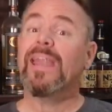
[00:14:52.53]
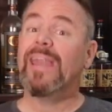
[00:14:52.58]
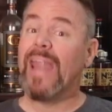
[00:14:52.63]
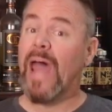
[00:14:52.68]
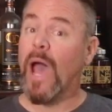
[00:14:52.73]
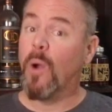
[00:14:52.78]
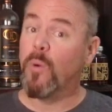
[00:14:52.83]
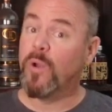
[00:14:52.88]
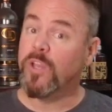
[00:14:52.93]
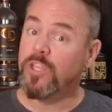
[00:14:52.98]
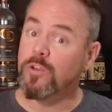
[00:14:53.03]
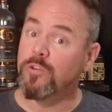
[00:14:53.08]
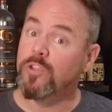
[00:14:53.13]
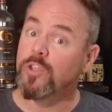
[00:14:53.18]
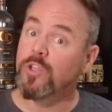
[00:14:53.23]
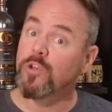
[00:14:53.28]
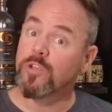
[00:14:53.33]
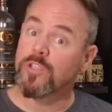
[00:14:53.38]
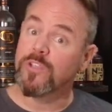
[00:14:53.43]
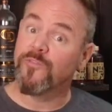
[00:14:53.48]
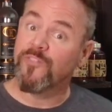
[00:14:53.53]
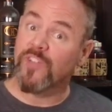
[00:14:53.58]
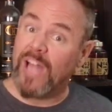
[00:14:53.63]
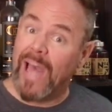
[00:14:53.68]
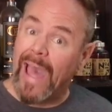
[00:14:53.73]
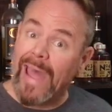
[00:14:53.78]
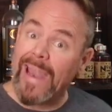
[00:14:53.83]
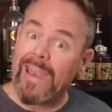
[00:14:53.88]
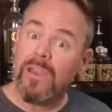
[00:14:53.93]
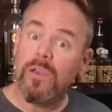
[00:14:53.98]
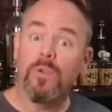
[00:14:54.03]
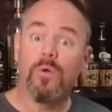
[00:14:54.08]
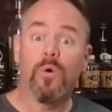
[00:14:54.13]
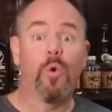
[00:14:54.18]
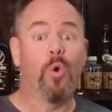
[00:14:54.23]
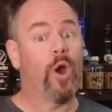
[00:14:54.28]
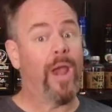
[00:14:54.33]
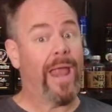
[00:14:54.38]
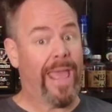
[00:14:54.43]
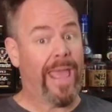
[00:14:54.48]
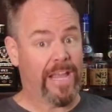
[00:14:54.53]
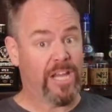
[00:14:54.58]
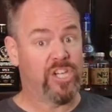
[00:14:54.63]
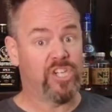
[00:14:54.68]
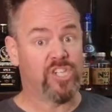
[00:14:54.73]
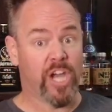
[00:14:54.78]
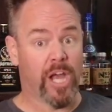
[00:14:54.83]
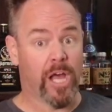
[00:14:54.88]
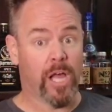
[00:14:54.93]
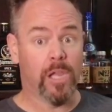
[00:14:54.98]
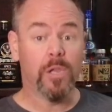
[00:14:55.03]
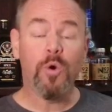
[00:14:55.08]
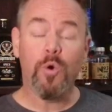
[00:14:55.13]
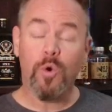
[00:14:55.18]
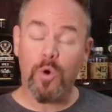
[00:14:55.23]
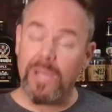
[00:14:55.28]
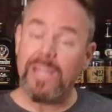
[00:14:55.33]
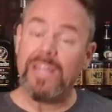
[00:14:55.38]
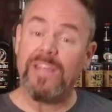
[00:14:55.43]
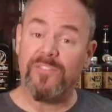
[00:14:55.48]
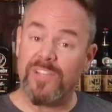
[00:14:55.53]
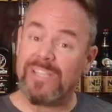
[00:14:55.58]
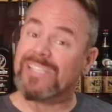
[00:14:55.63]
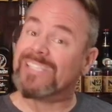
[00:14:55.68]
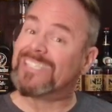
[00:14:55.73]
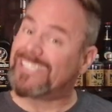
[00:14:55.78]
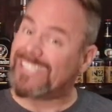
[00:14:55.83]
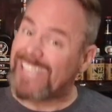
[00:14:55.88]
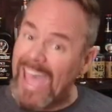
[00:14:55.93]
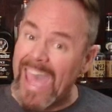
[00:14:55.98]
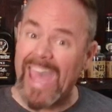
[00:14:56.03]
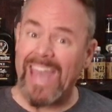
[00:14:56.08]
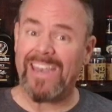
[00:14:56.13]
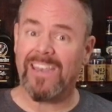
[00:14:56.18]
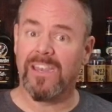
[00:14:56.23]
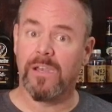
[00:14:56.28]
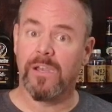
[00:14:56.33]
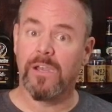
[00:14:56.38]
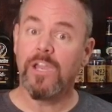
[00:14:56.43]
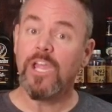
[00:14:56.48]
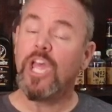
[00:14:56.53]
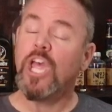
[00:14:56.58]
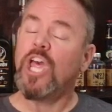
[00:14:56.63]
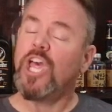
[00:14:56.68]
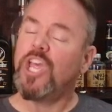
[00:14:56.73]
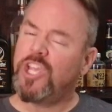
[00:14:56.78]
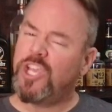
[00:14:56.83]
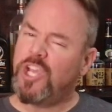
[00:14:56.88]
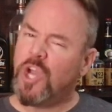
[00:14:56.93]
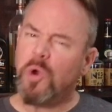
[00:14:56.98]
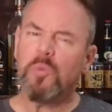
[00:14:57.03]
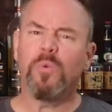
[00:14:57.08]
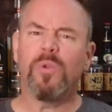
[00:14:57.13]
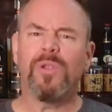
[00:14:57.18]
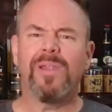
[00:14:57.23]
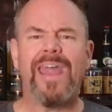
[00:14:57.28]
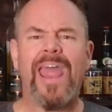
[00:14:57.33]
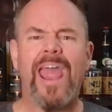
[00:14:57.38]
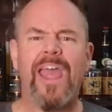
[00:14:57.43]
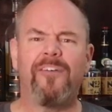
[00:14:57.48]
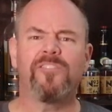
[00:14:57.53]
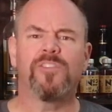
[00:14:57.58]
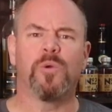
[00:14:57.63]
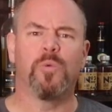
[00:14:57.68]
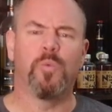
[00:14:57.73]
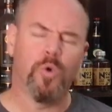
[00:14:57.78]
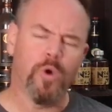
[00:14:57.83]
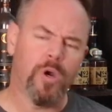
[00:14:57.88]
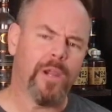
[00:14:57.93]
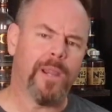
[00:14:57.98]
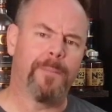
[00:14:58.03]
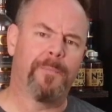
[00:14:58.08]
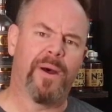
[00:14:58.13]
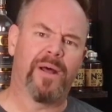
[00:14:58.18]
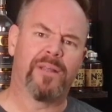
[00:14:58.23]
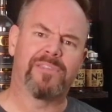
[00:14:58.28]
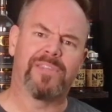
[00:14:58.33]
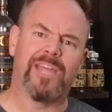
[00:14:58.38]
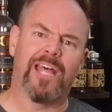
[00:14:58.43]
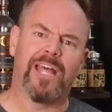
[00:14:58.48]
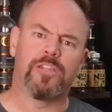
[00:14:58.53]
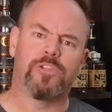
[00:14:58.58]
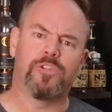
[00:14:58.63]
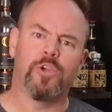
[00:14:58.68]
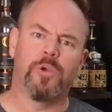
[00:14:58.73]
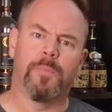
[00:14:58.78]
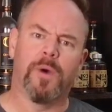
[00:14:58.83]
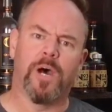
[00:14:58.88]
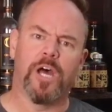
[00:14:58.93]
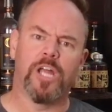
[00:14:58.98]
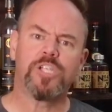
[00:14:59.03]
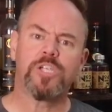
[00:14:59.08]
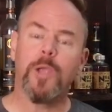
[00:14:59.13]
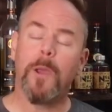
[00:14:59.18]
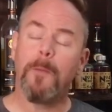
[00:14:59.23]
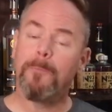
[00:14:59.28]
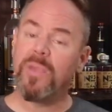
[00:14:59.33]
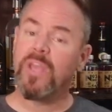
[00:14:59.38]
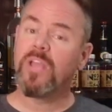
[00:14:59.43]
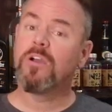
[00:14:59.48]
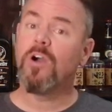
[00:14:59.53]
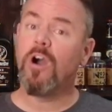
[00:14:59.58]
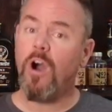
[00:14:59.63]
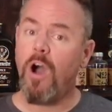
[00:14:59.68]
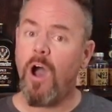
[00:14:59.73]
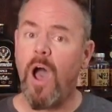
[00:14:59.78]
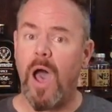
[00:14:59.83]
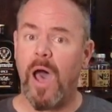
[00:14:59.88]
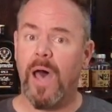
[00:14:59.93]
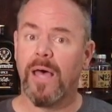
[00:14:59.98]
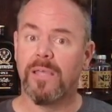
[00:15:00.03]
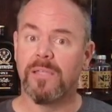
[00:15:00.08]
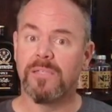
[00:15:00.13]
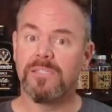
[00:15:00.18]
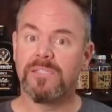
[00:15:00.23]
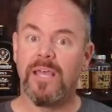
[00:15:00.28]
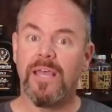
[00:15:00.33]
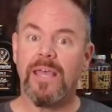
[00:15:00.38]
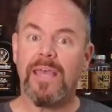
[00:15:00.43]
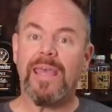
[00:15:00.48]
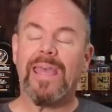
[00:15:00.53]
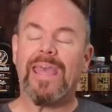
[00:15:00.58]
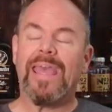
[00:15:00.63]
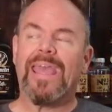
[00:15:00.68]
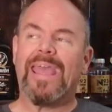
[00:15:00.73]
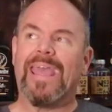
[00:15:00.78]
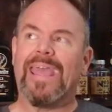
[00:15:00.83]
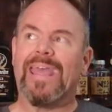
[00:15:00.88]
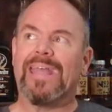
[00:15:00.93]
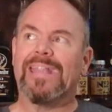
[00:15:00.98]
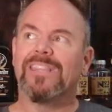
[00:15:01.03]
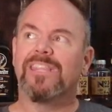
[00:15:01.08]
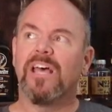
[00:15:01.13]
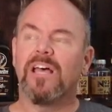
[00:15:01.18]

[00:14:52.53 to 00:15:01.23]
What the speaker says: Now, when you use flat or eggshell or even satin, you don't really have to worry about that too much because it